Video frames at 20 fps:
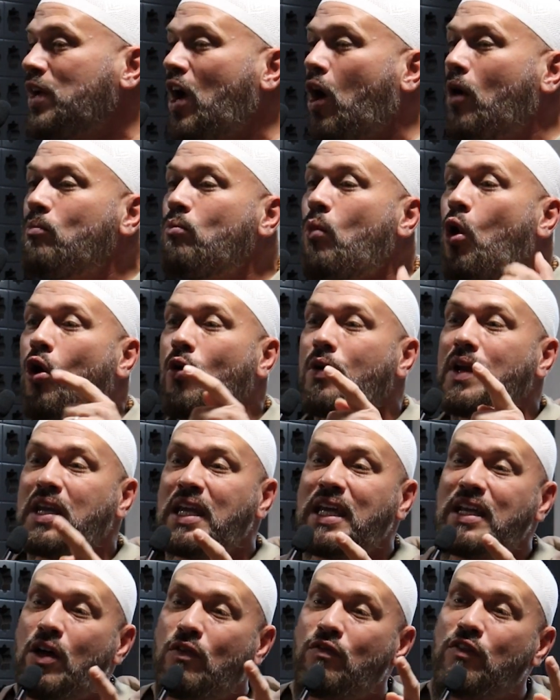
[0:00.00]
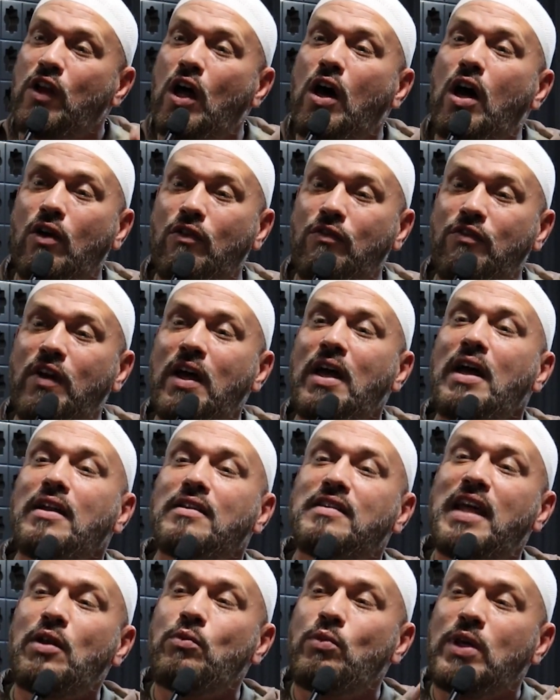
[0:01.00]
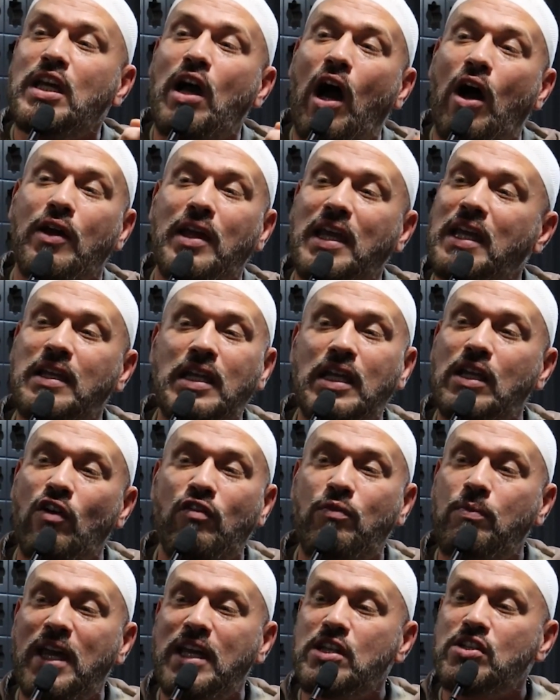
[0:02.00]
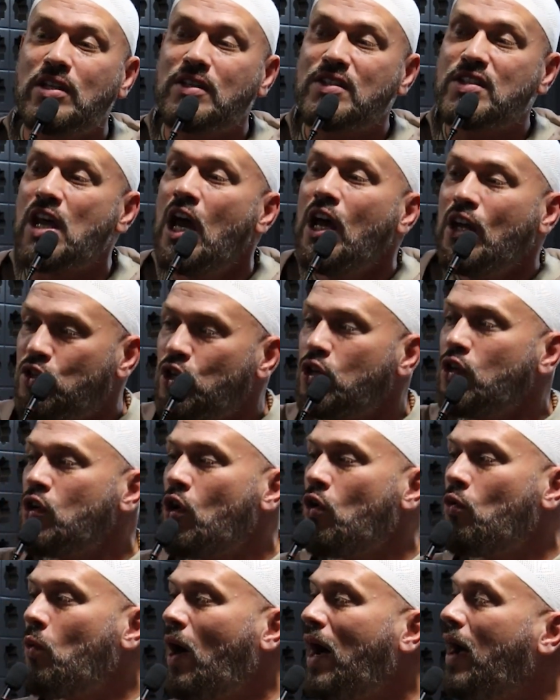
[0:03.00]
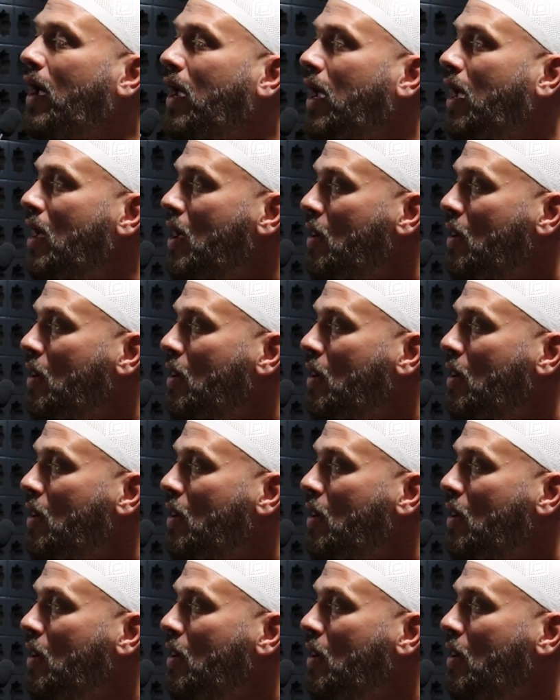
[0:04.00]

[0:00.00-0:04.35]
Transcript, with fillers: We are more in need of love than we are in need of patience. Do you know why?